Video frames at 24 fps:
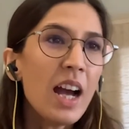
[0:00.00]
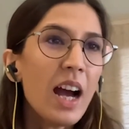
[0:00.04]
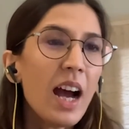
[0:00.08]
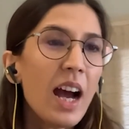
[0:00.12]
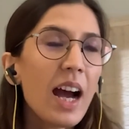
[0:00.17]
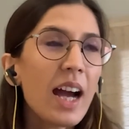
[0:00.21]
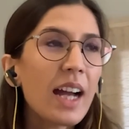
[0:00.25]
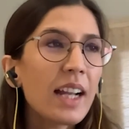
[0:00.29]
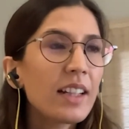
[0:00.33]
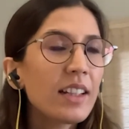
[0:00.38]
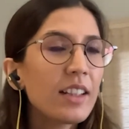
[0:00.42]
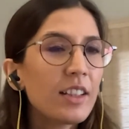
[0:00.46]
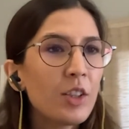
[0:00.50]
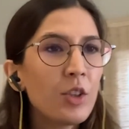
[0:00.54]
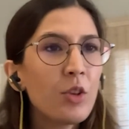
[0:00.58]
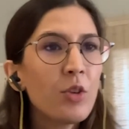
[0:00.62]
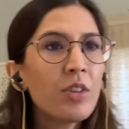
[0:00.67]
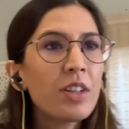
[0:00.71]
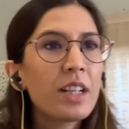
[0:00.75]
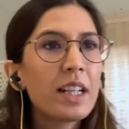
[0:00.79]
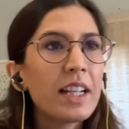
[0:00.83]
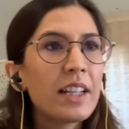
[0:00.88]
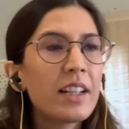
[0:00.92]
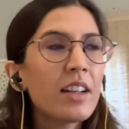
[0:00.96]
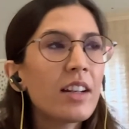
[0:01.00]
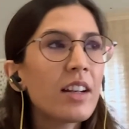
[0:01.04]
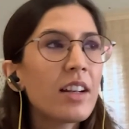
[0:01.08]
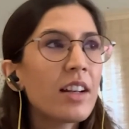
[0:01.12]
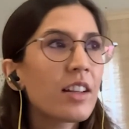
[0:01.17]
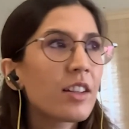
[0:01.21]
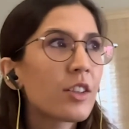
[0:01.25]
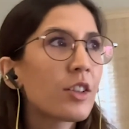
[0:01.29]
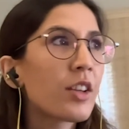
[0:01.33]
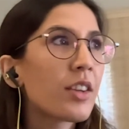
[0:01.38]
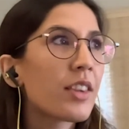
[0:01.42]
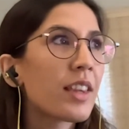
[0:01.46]
And
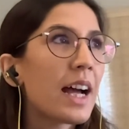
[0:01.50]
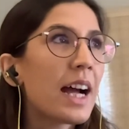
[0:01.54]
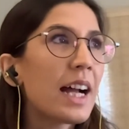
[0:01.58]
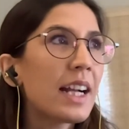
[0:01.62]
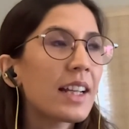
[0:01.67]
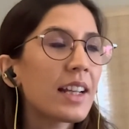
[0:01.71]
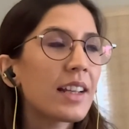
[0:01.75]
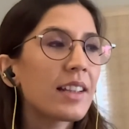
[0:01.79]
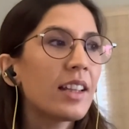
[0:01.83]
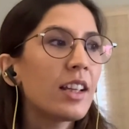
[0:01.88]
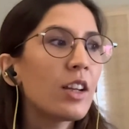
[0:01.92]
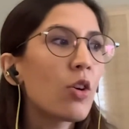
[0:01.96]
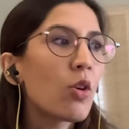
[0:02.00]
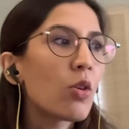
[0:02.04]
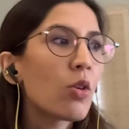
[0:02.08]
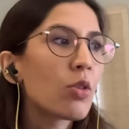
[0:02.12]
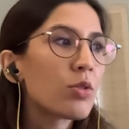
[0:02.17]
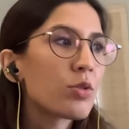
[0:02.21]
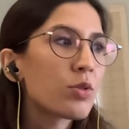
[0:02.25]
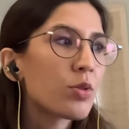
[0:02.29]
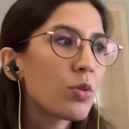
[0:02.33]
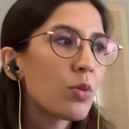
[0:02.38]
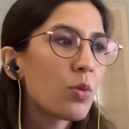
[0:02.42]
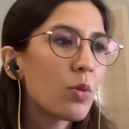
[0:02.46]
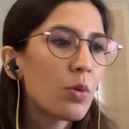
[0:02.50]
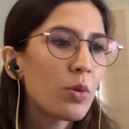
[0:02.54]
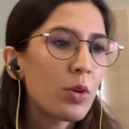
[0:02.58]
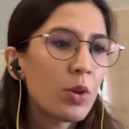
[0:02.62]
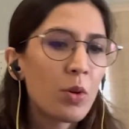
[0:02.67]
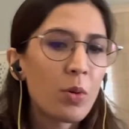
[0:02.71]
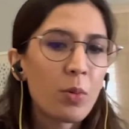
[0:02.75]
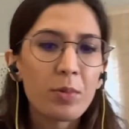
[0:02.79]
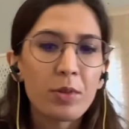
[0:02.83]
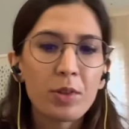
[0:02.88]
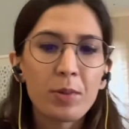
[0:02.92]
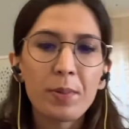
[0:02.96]
related to that, I think also
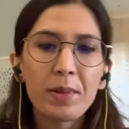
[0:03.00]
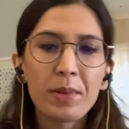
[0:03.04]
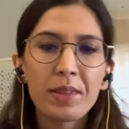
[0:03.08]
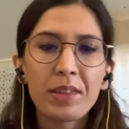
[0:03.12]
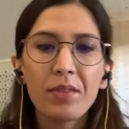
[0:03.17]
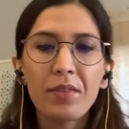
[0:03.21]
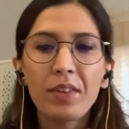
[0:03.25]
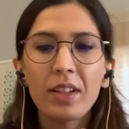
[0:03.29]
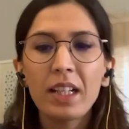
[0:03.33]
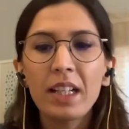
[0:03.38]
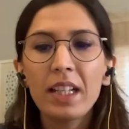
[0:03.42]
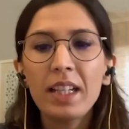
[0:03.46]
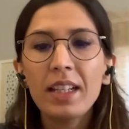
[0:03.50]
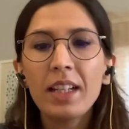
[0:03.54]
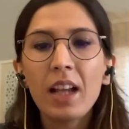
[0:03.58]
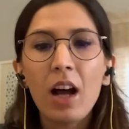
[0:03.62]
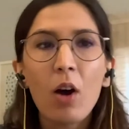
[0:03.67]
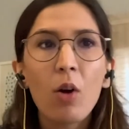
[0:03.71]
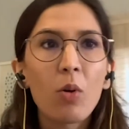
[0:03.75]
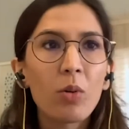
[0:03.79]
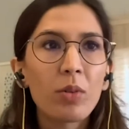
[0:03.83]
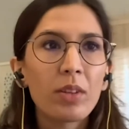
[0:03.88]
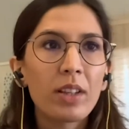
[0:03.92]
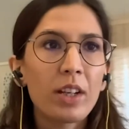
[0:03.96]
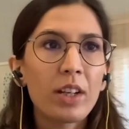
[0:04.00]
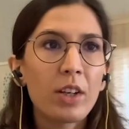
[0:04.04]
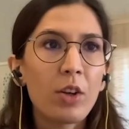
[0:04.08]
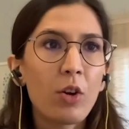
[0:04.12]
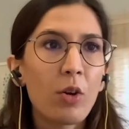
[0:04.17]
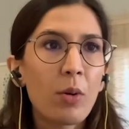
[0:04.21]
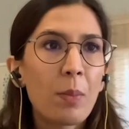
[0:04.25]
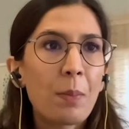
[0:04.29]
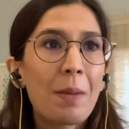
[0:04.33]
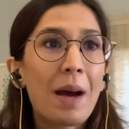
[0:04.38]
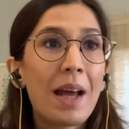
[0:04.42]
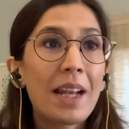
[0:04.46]
specifically now that
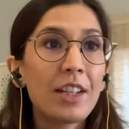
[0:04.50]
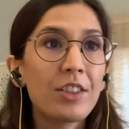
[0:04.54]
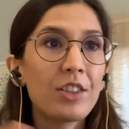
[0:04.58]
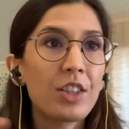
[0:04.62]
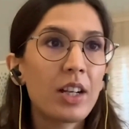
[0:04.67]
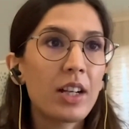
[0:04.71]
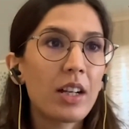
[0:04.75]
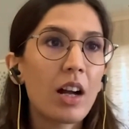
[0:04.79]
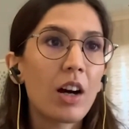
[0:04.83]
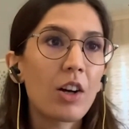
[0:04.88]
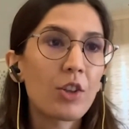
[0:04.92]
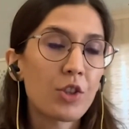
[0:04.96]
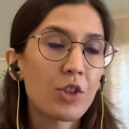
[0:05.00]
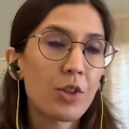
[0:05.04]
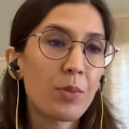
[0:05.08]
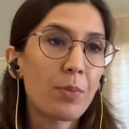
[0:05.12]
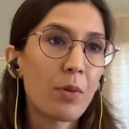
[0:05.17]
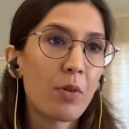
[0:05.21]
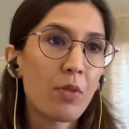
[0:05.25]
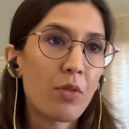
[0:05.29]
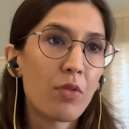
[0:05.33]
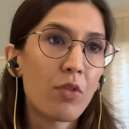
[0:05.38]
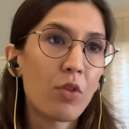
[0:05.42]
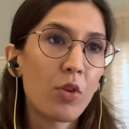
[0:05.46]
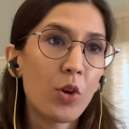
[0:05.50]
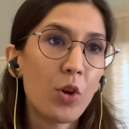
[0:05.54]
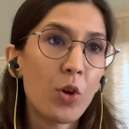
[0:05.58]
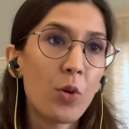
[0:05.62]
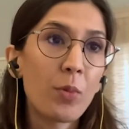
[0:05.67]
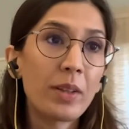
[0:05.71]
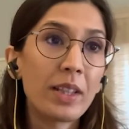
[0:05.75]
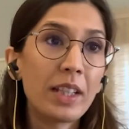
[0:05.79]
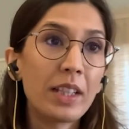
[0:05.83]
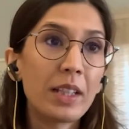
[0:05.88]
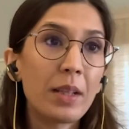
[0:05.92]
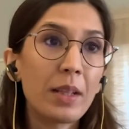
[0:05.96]
you're managing a larger portfolio
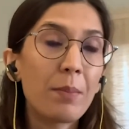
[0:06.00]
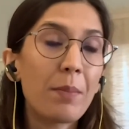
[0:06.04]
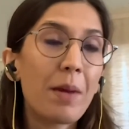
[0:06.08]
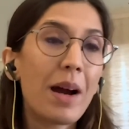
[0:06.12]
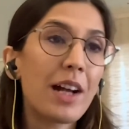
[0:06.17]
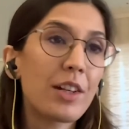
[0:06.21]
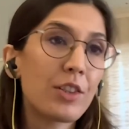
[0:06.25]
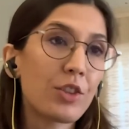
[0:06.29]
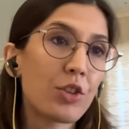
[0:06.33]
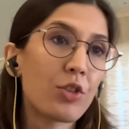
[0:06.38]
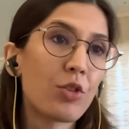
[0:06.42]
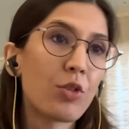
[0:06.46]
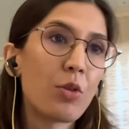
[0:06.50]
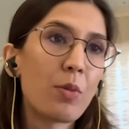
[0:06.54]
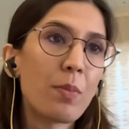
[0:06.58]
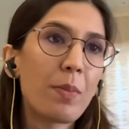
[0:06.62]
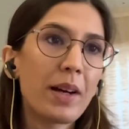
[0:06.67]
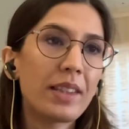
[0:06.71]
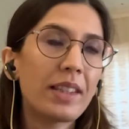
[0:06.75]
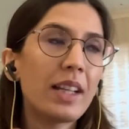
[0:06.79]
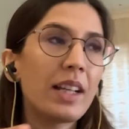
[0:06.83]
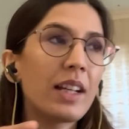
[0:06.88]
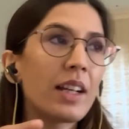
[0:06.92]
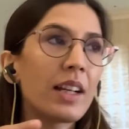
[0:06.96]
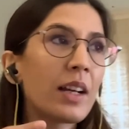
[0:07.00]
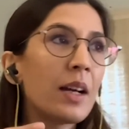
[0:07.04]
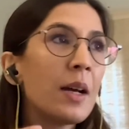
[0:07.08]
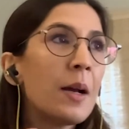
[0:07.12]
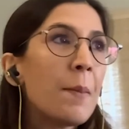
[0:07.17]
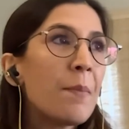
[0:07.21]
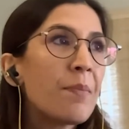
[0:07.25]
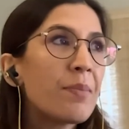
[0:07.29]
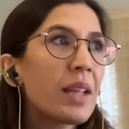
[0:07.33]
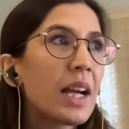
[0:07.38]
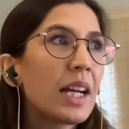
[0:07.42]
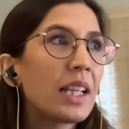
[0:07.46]
within the Match Group, I think
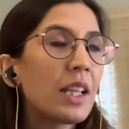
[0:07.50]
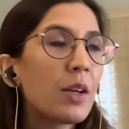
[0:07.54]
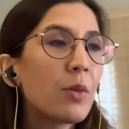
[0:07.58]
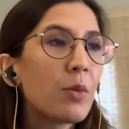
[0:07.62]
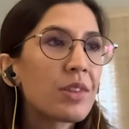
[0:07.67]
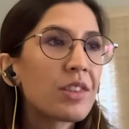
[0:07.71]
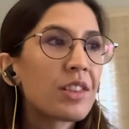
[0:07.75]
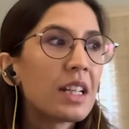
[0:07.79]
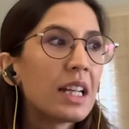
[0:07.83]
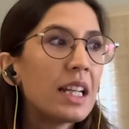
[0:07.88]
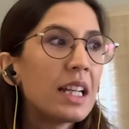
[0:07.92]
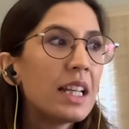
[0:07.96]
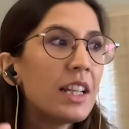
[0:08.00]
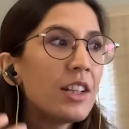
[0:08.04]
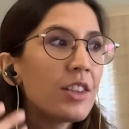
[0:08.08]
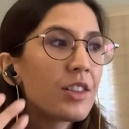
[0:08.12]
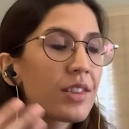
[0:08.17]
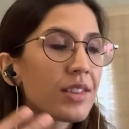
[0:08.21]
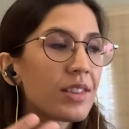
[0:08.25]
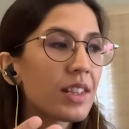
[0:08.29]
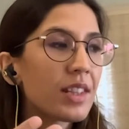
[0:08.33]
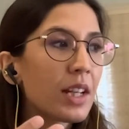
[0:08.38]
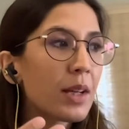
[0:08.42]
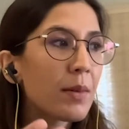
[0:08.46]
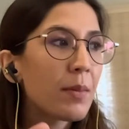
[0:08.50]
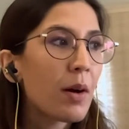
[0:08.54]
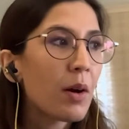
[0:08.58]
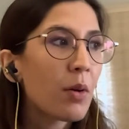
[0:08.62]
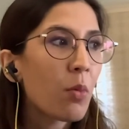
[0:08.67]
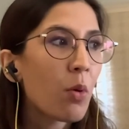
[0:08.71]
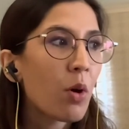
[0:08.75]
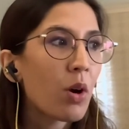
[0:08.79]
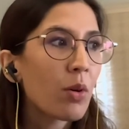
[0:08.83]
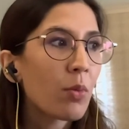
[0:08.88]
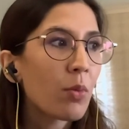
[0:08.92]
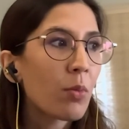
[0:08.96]
what's really interesting about
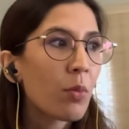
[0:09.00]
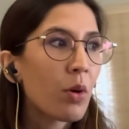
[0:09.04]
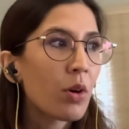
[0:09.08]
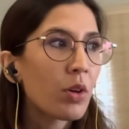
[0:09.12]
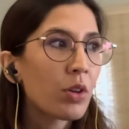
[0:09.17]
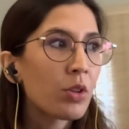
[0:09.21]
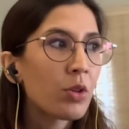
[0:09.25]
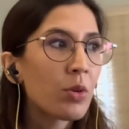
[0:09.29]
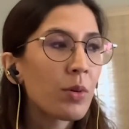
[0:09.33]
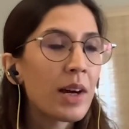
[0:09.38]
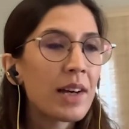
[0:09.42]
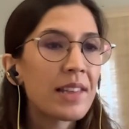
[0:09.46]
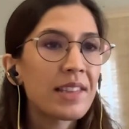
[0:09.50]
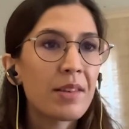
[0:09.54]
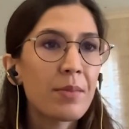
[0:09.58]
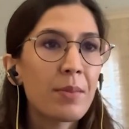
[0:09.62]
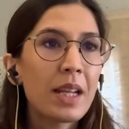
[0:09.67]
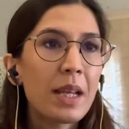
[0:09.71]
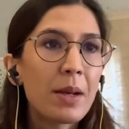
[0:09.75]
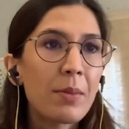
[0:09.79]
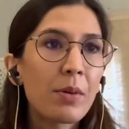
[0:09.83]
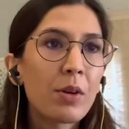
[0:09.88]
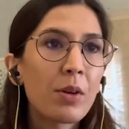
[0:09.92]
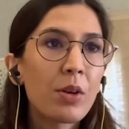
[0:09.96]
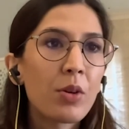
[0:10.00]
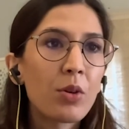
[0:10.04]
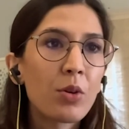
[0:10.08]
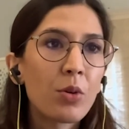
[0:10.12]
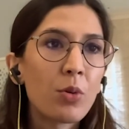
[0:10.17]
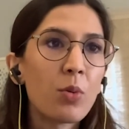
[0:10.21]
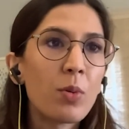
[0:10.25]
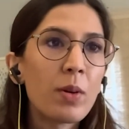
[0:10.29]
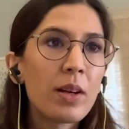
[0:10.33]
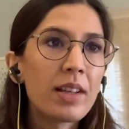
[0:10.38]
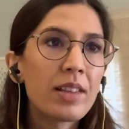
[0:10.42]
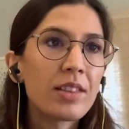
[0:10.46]
what you guys have been able to
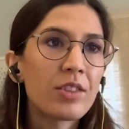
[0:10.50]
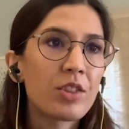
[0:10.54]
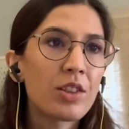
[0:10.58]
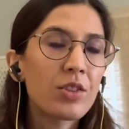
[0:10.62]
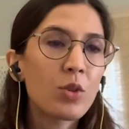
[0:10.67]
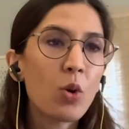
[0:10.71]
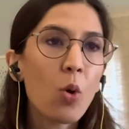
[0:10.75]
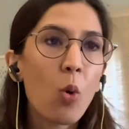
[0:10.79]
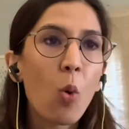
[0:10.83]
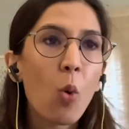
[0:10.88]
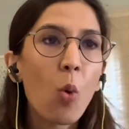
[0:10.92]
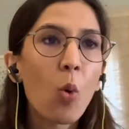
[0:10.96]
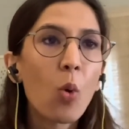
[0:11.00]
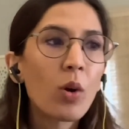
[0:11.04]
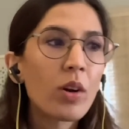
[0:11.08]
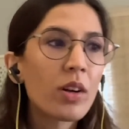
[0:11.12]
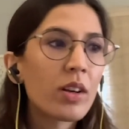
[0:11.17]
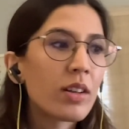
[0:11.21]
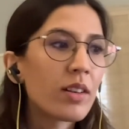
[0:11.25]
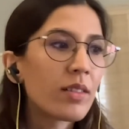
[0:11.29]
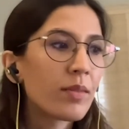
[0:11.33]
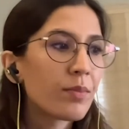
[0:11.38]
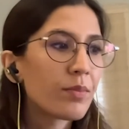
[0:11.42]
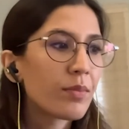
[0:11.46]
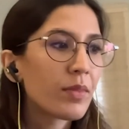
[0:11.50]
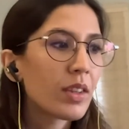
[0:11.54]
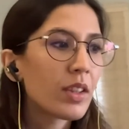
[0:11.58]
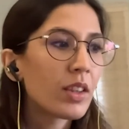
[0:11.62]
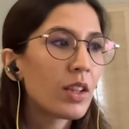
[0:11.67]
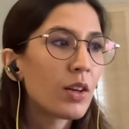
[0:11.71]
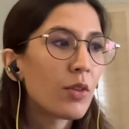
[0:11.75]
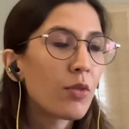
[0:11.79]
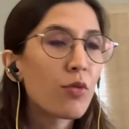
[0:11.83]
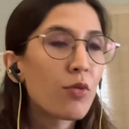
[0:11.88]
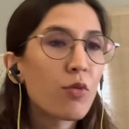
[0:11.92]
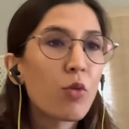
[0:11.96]
do is just own
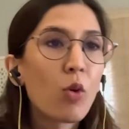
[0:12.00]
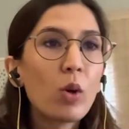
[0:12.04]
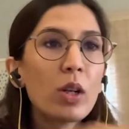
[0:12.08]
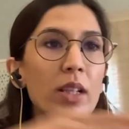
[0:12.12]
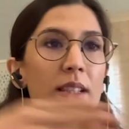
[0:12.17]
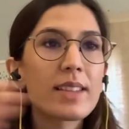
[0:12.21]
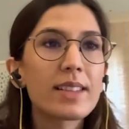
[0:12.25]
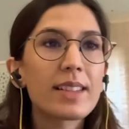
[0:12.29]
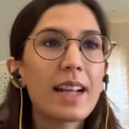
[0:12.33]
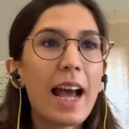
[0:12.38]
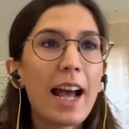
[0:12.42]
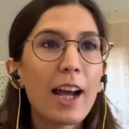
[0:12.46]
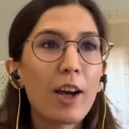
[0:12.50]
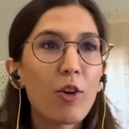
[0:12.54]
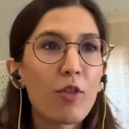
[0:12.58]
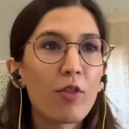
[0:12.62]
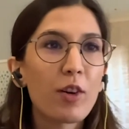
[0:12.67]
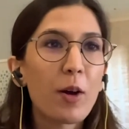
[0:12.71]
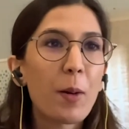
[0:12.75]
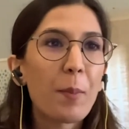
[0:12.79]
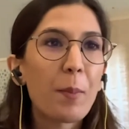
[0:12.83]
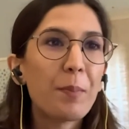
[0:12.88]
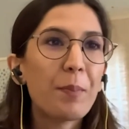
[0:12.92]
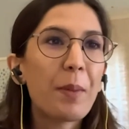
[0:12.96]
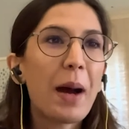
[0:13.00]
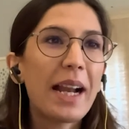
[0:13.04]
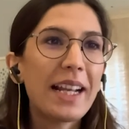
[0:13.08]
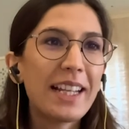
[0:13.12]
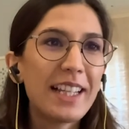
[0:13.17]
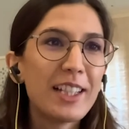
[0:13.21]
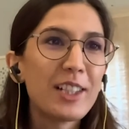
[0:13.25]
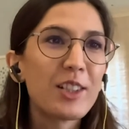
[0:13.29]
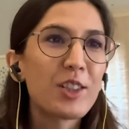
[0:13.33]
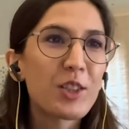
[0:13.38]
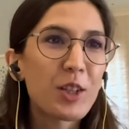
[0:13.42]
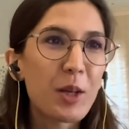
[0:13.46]
the full stack of
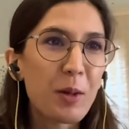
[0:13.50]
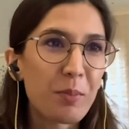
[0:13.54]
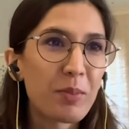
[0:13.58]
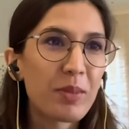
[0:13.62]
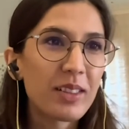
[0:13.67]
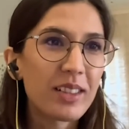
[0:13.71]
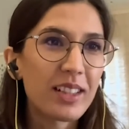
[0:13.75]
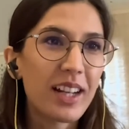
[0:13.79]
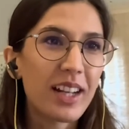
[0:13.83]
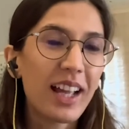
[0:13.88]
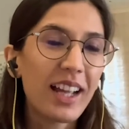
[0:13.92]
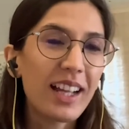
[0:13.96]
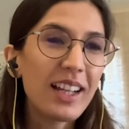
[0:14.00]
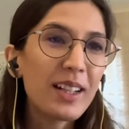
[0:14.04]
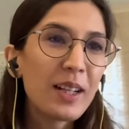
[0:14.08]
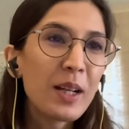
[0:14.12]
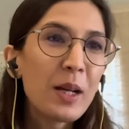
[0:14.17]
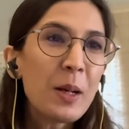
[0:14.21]
companionship, right?